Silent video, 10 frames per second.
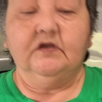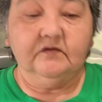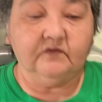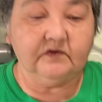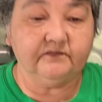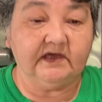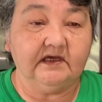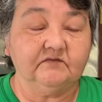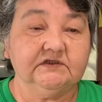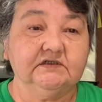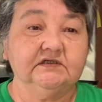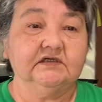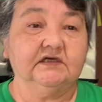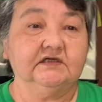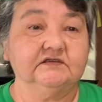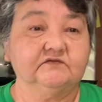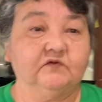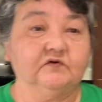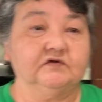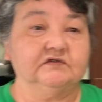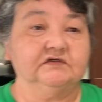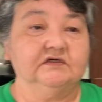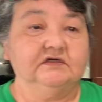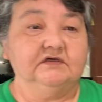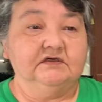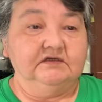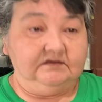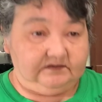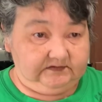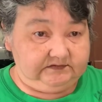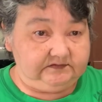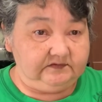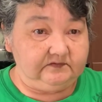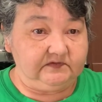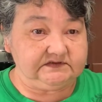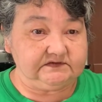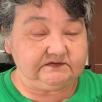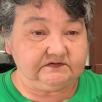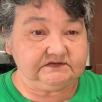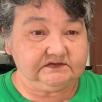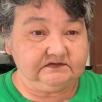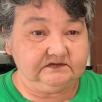For family and for her visitors.